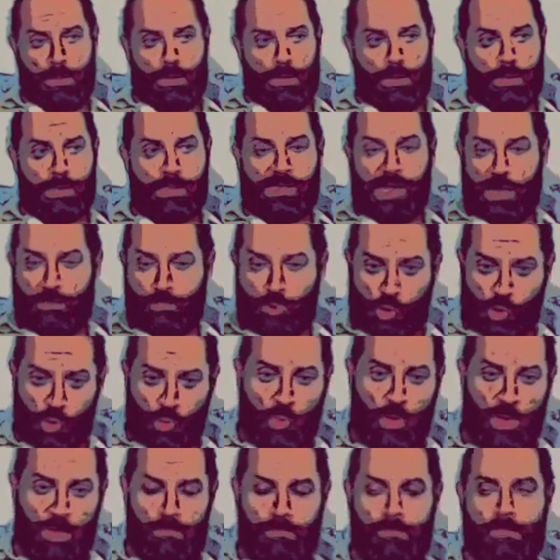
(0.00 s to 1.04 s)
It is time to
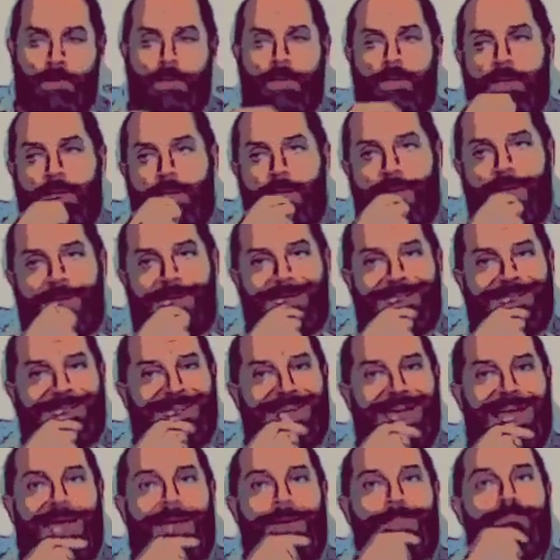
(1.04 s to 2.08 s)
swim. It is
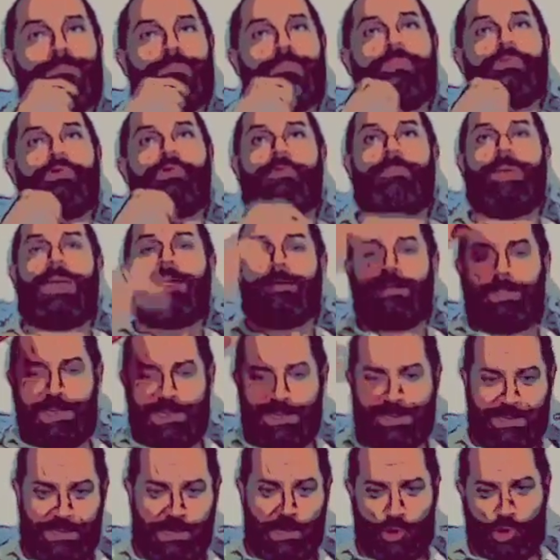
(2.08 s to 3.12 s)
time to make
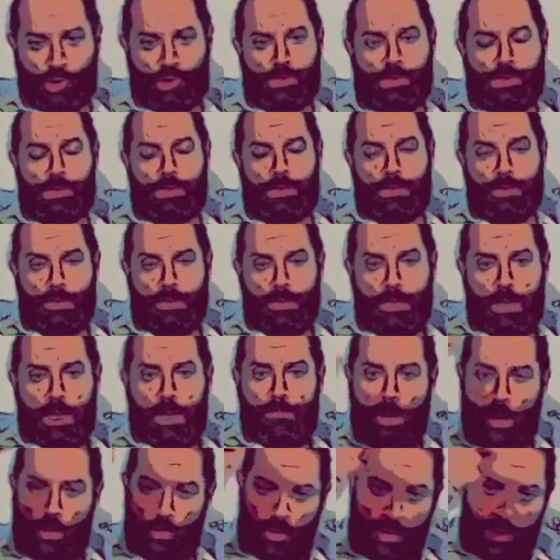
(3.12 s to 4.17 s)
decisions
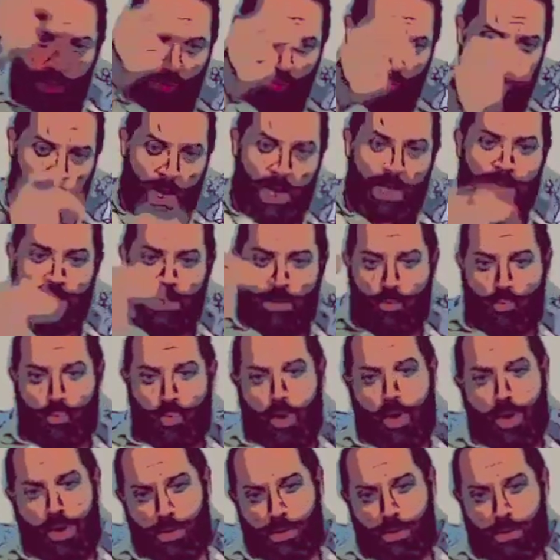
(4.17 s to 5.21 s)
about what is right and
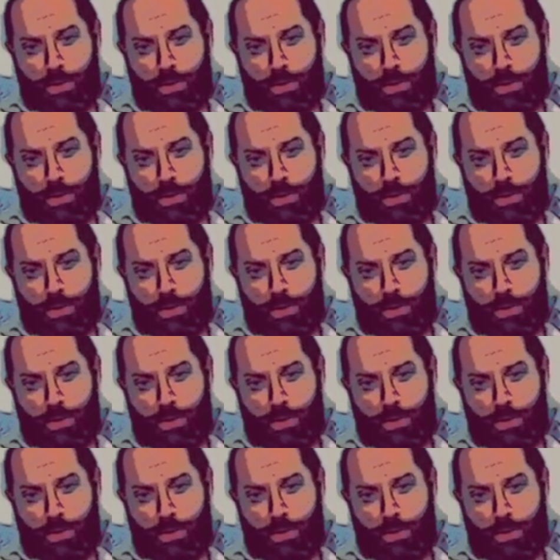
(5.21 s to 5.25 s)
wrong.